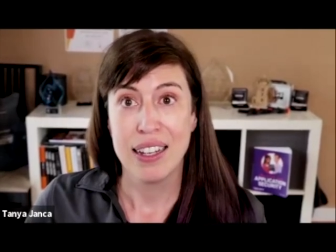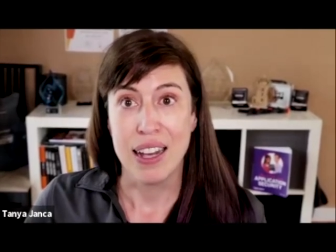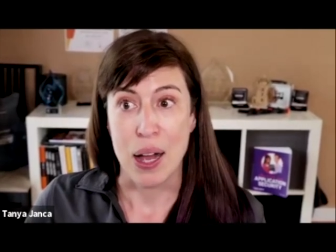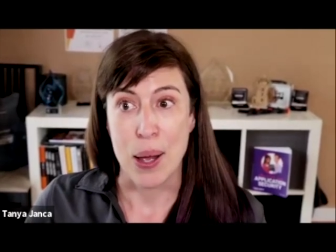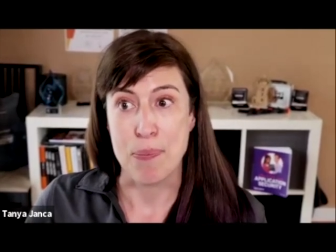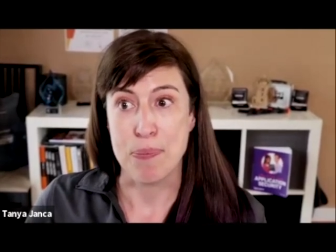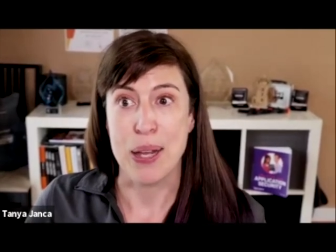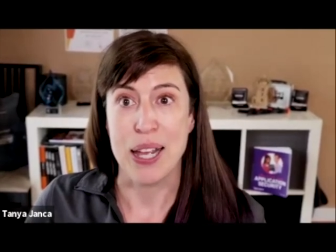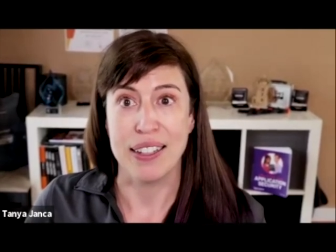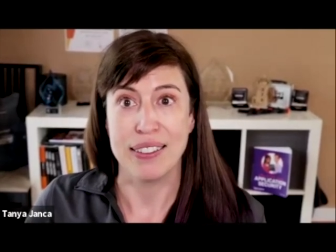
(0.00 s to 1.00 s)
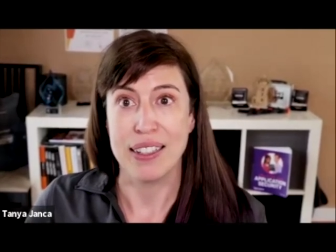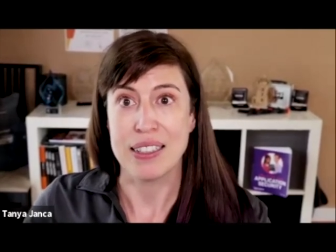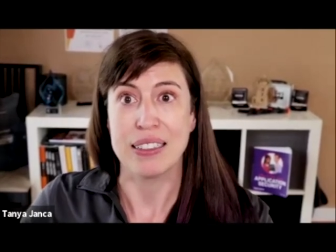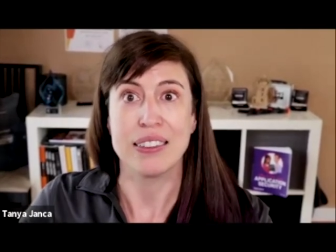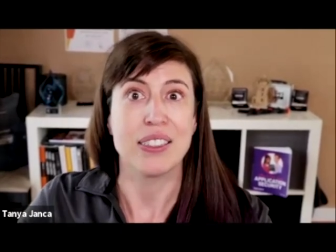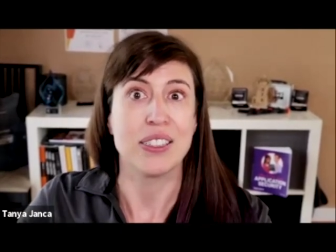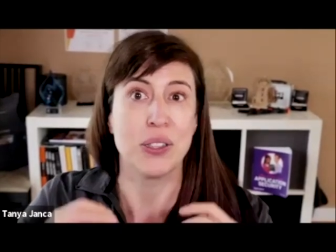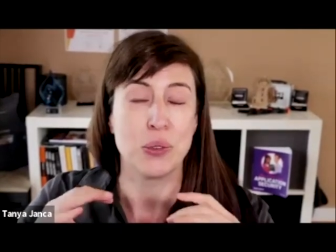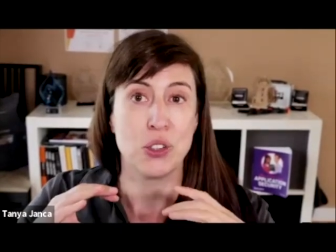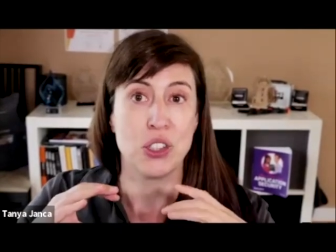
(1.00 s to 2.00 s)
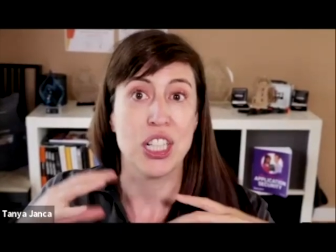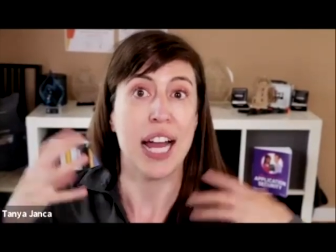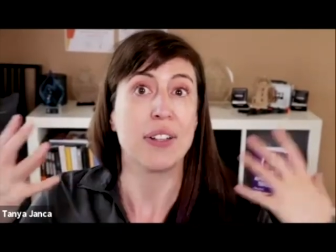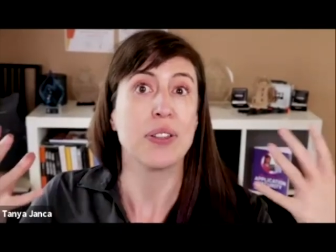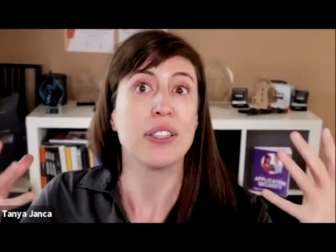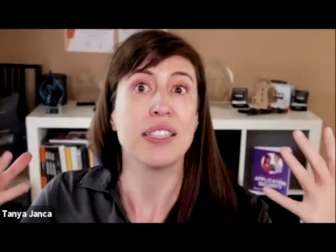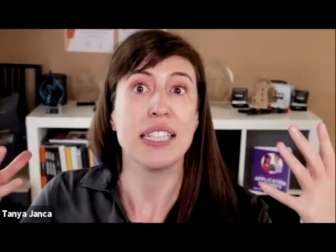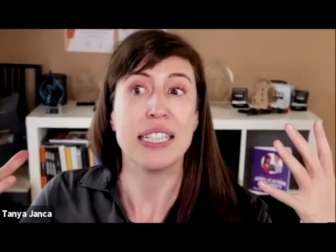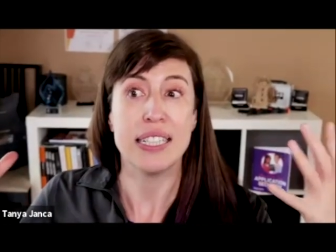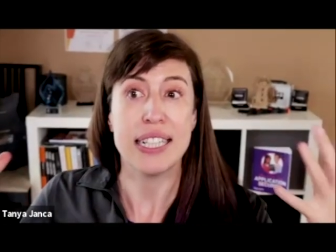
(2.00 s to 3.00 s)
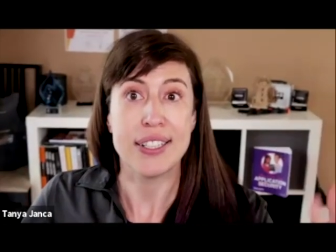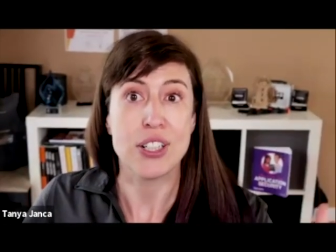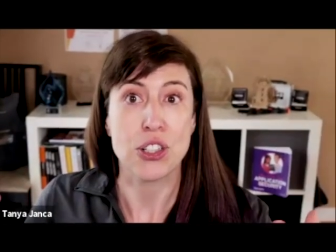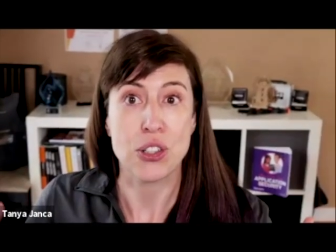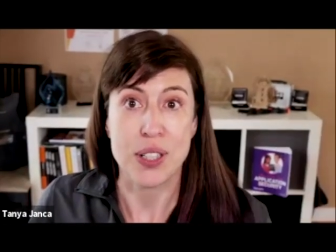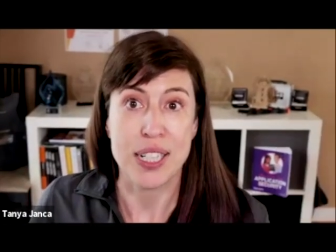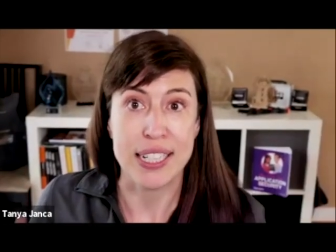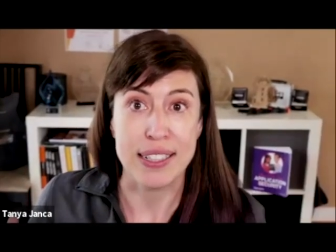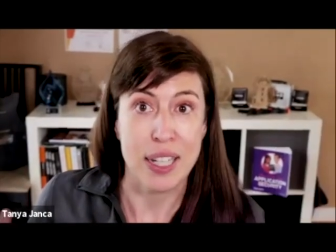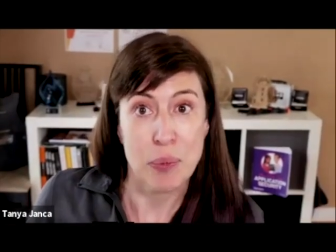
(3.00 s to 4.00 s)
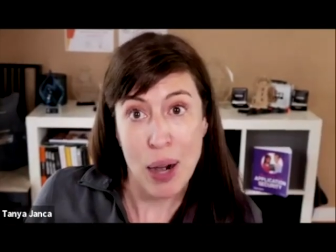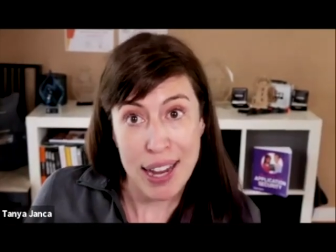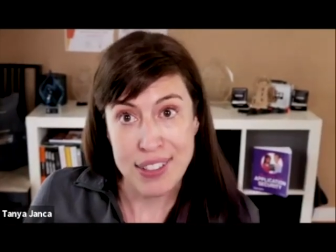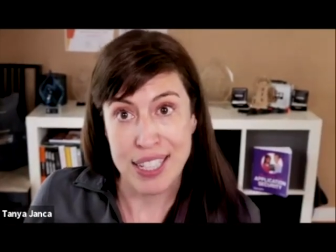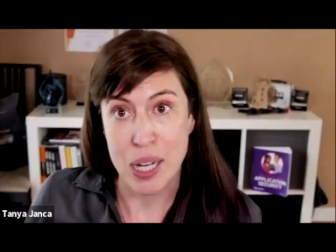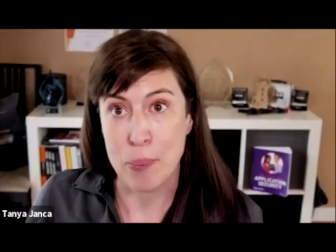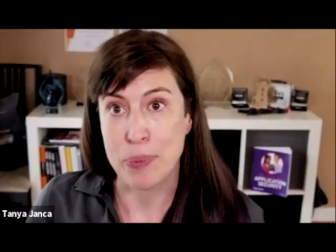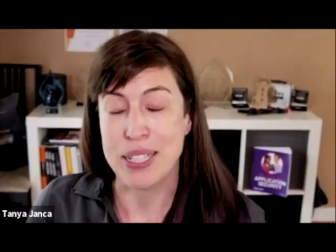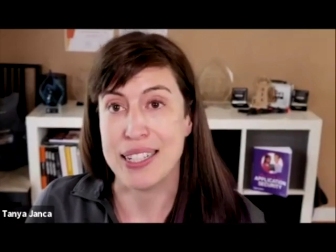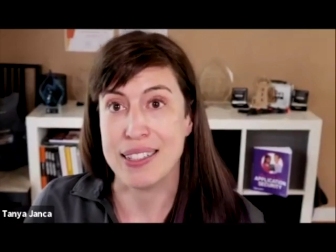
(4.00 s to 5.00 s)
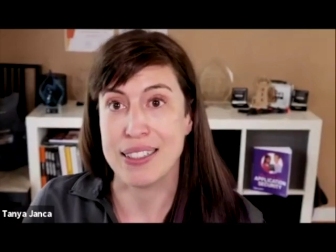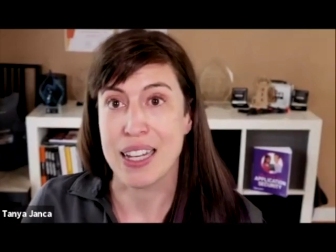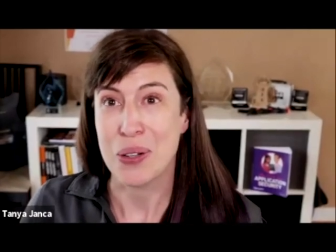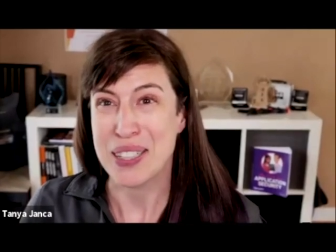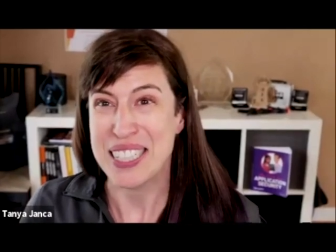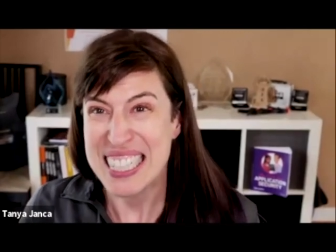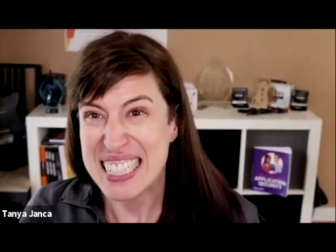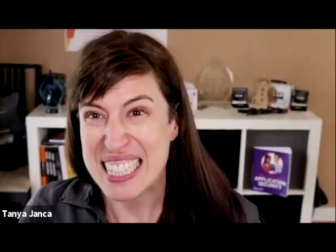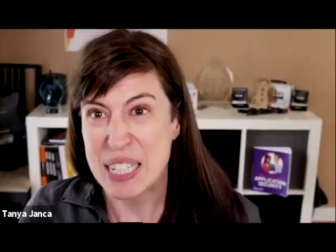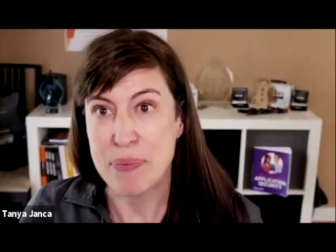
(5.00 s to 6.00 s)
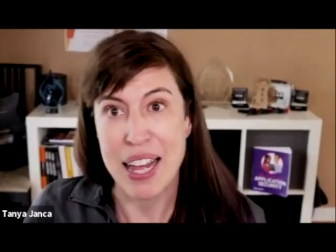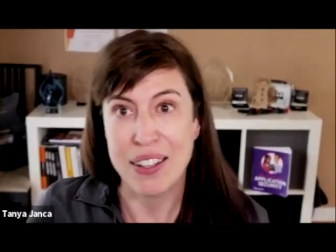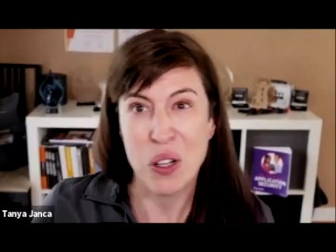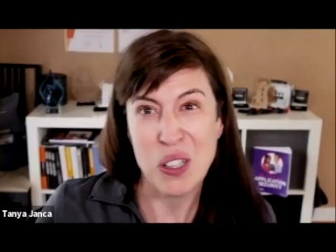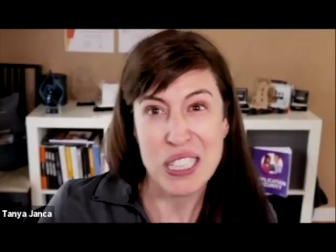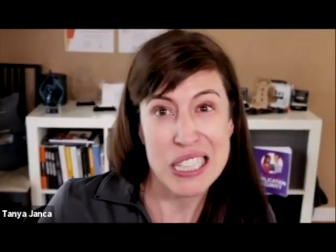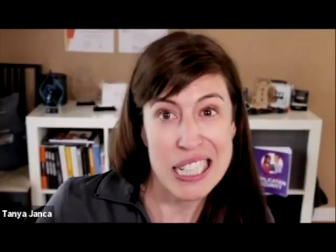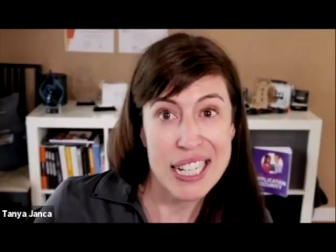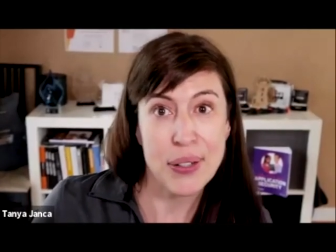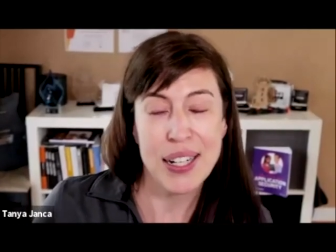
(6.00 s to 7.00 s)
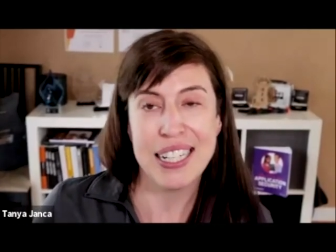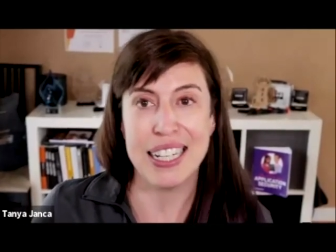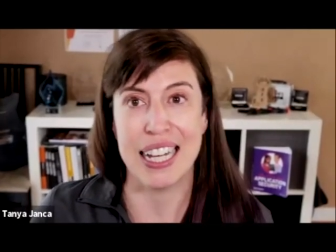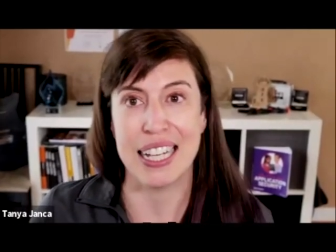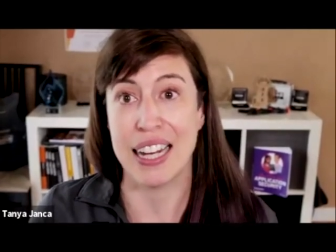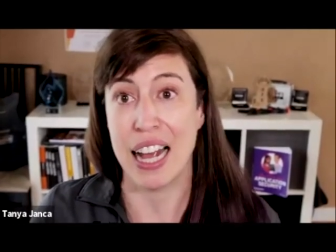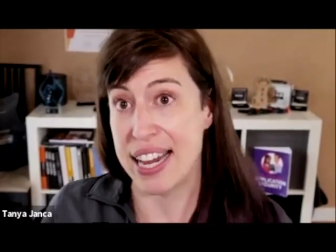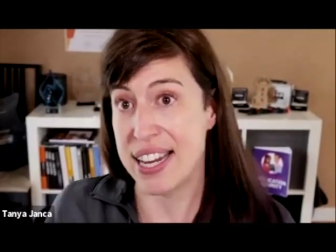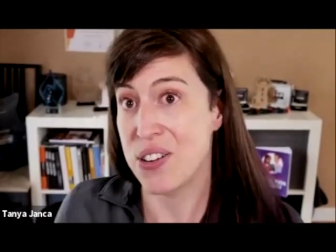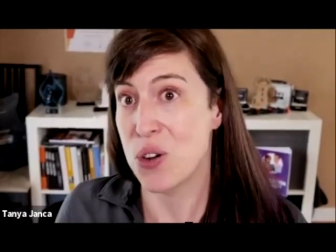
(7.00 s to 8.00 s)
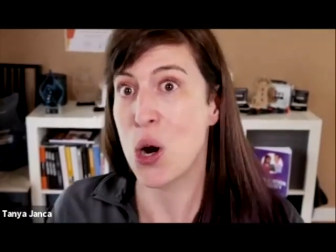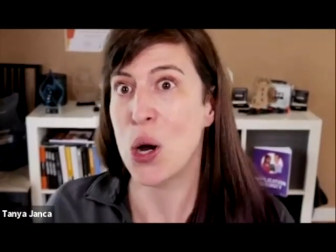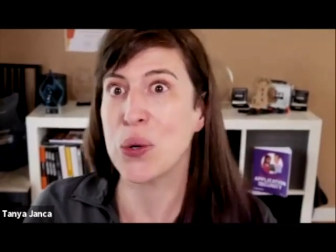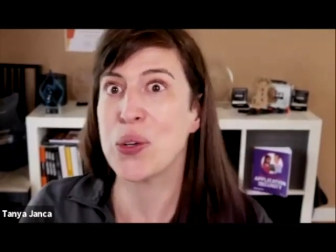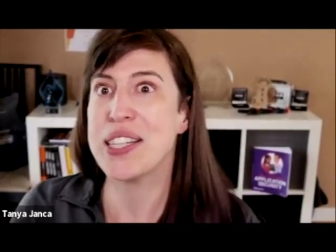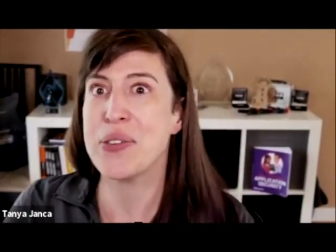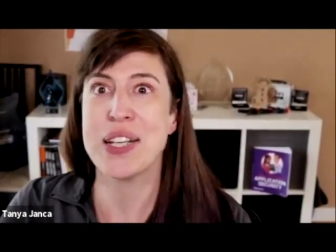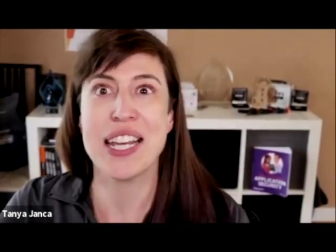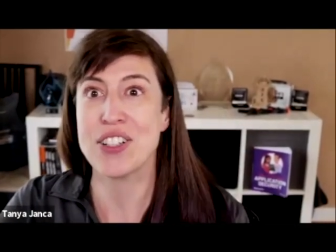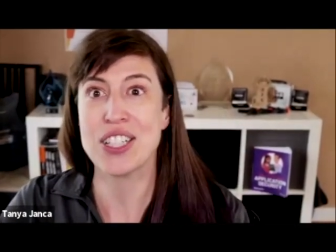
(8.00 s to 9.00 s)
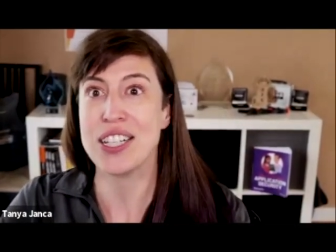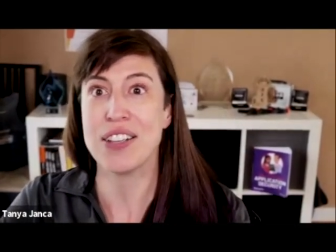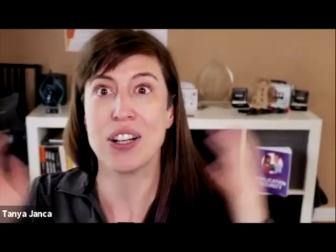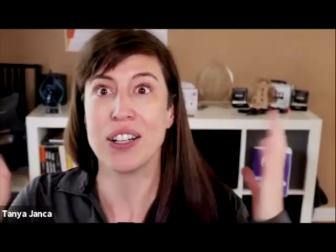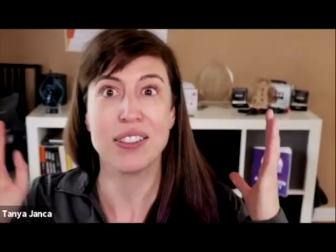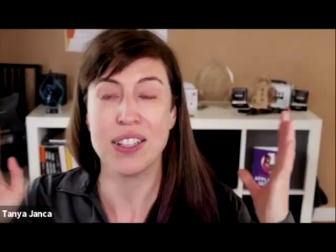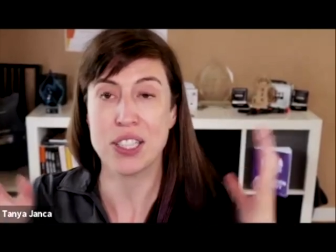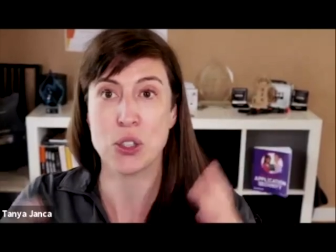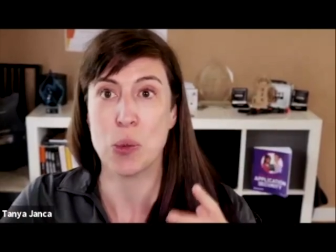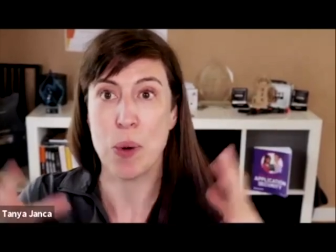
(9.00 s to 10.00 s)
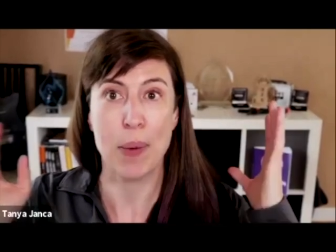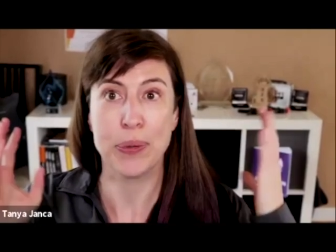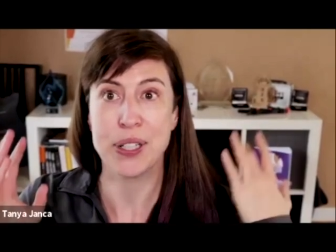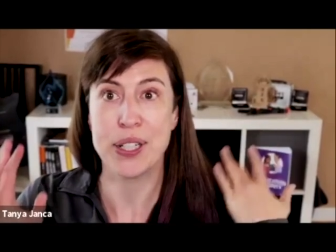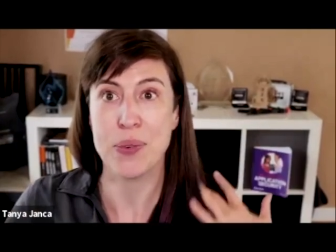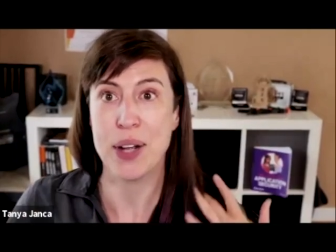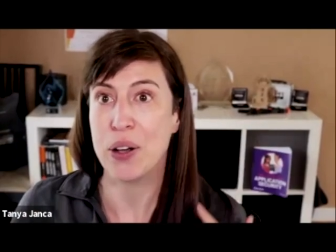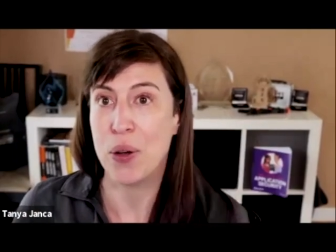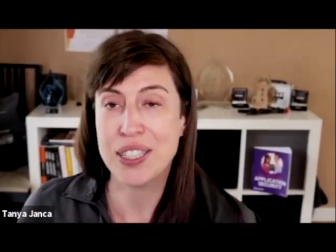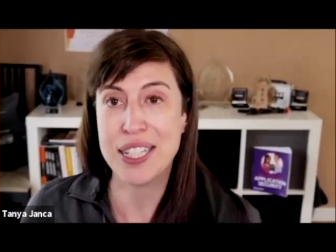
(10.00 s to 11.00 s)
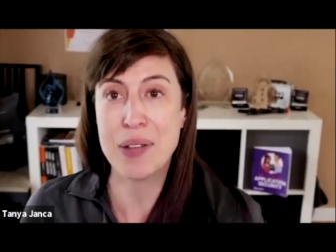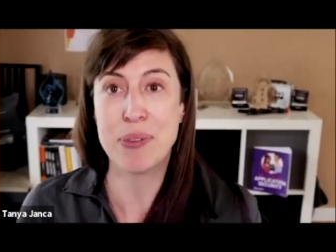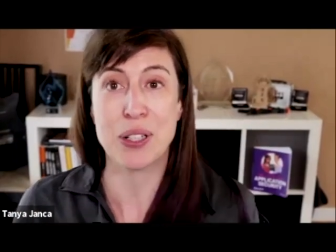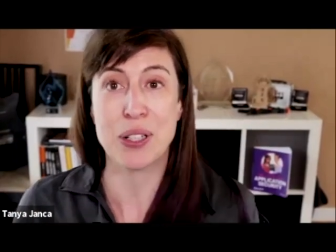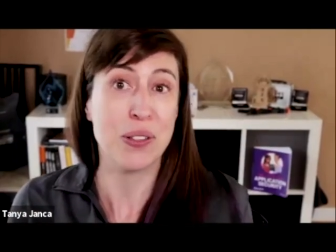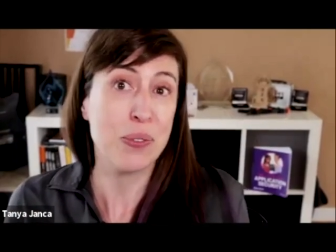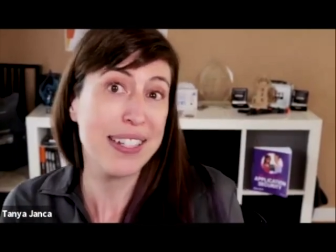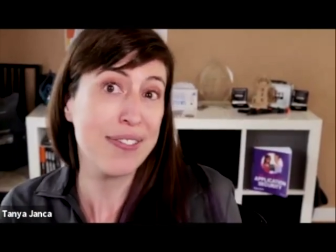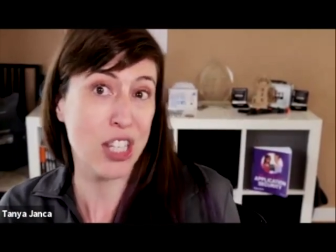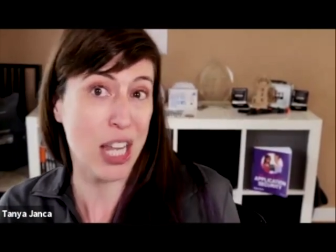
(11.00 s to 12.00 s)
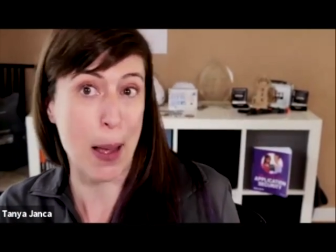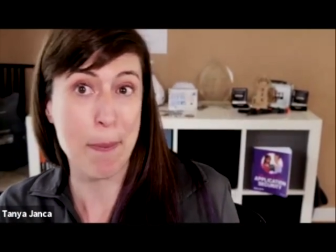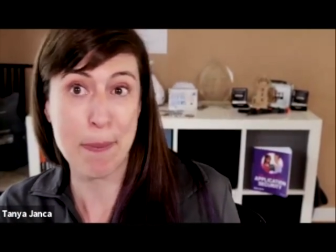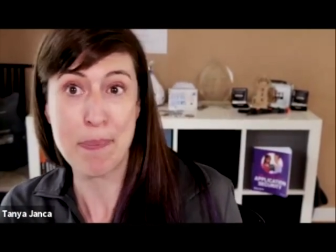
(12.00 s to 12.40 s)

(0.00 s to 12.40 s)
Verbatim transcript: Um, but you know, generally industry like private companies tend to keep that all a secret. And I yep. agree that we can't just give our intellectual property away all the time, but couldn't we give some?